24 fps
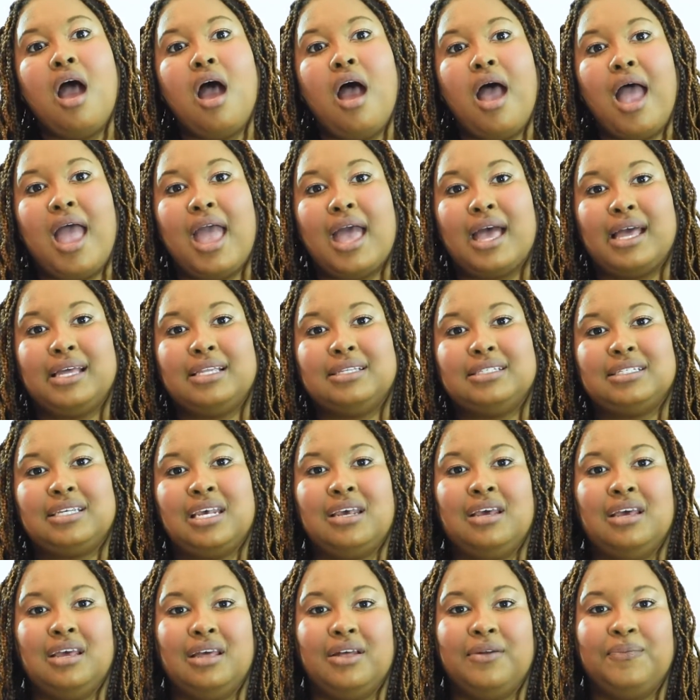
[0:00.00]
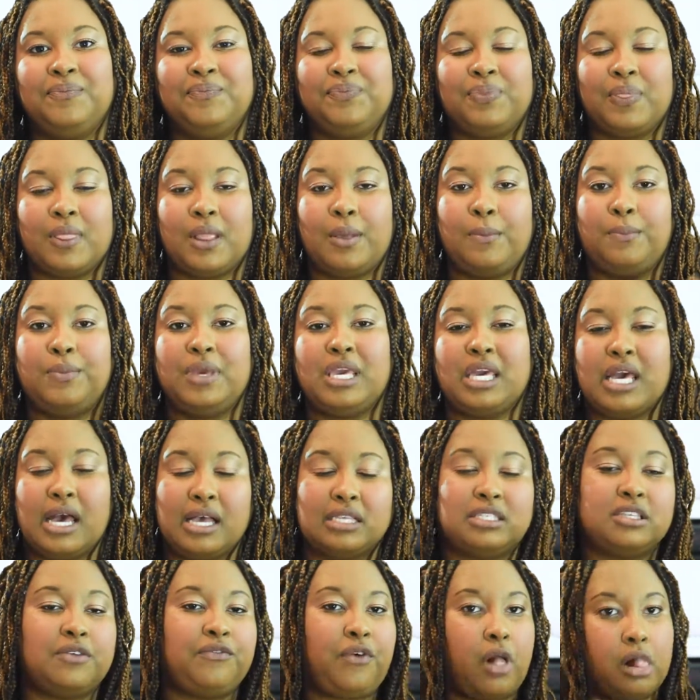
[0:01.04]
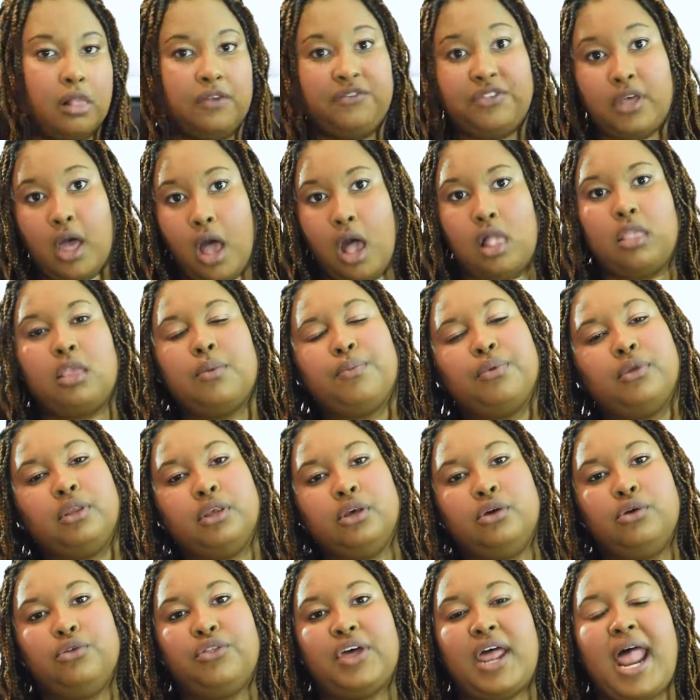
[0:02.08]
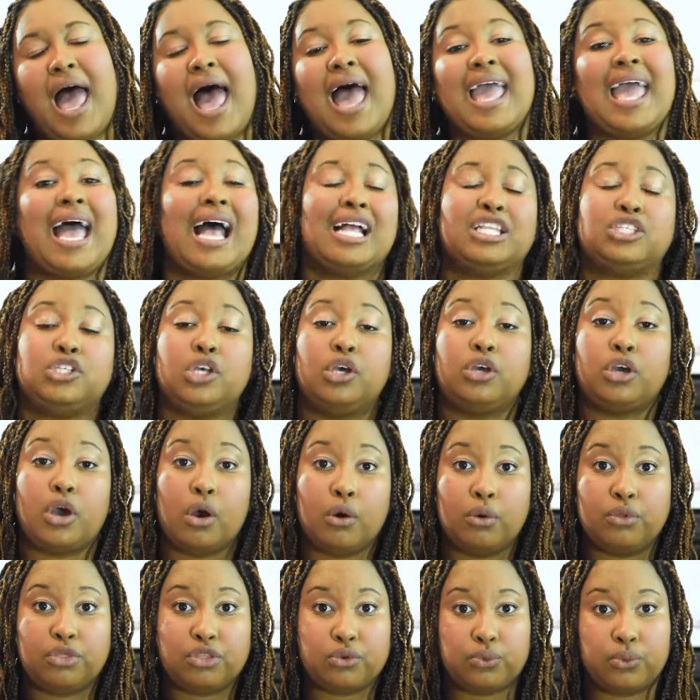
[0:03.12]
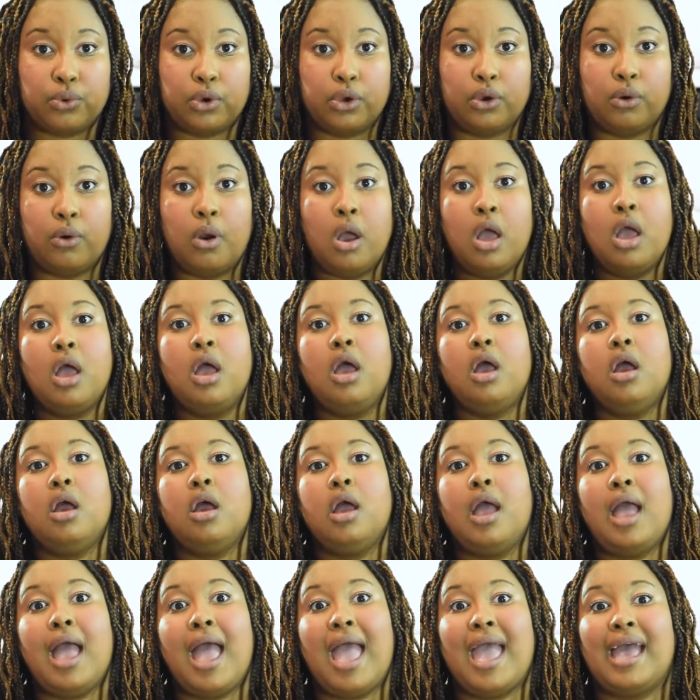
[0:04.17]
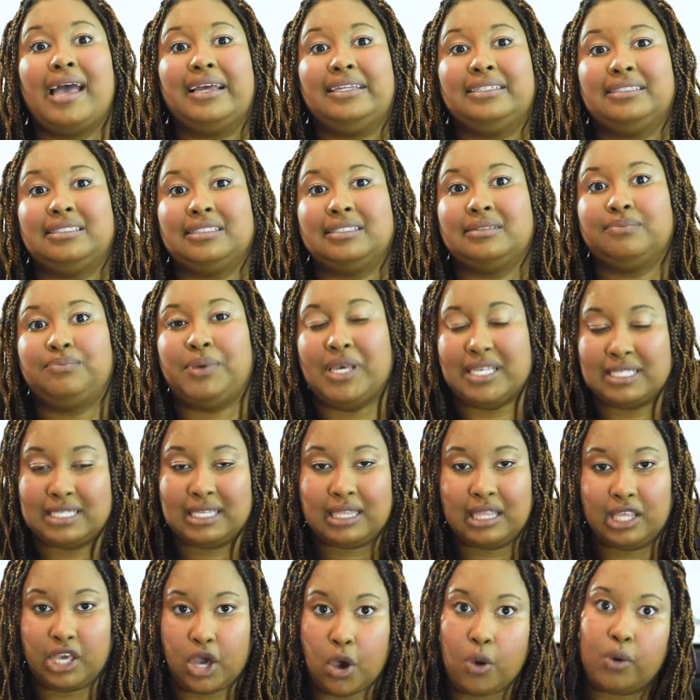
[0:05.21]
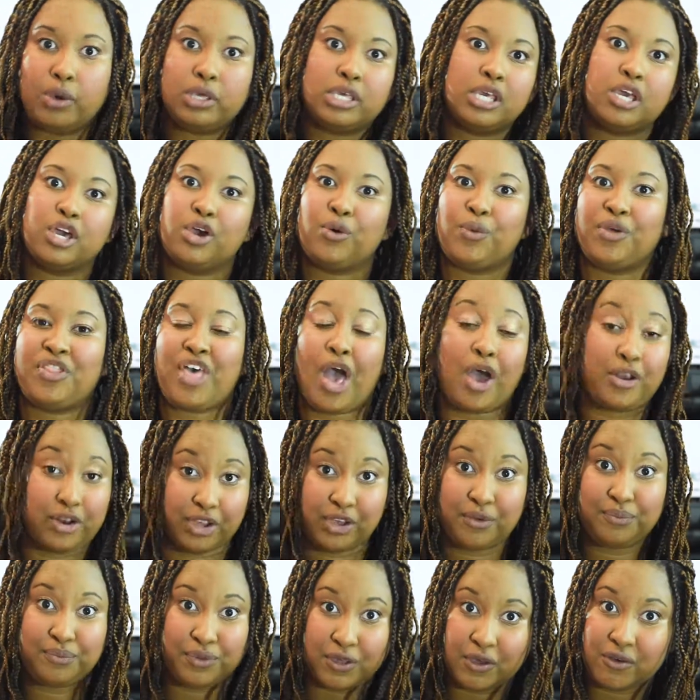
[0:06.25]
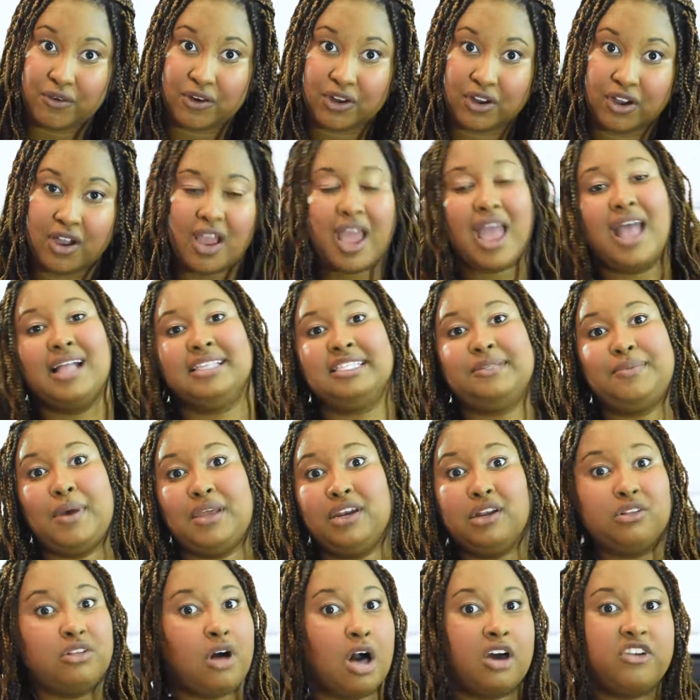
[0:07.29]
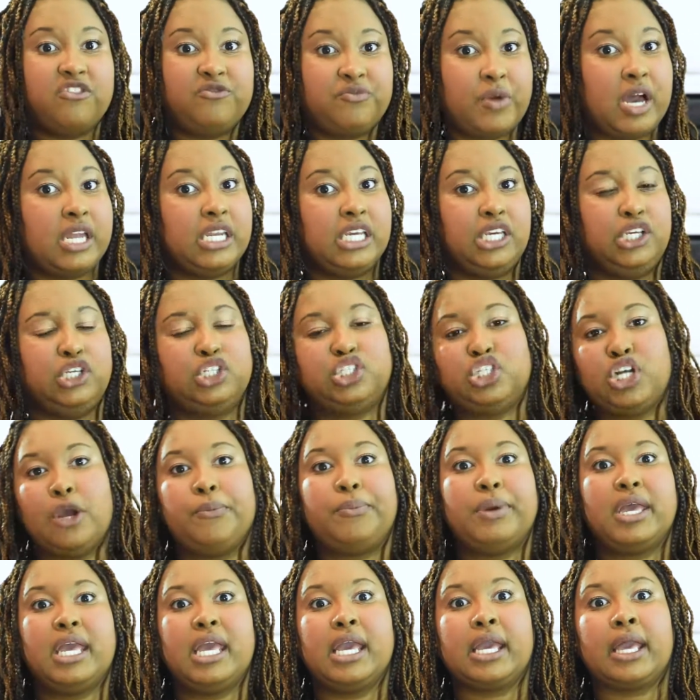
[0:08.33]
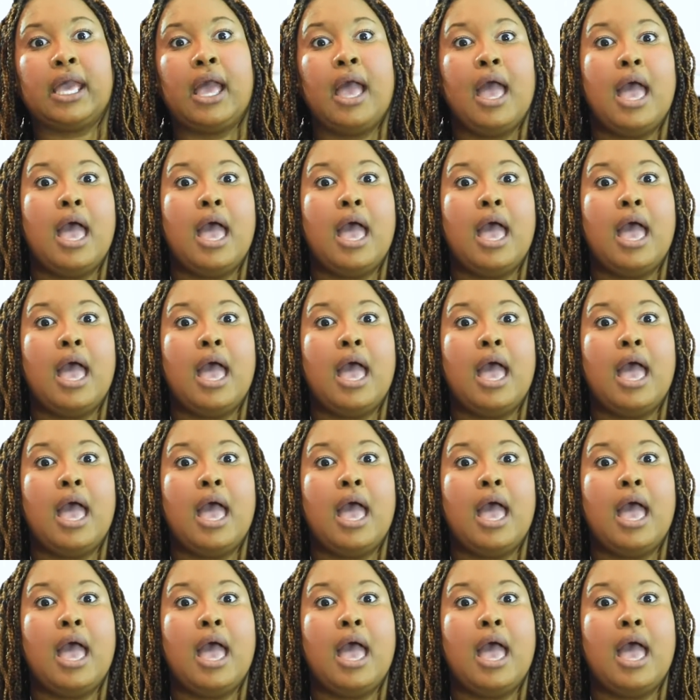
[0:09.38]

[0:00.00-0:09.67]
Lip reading: And because of all of the hullabaloo that I had to go through and basically go a year without a computer and spend a lot of money shipping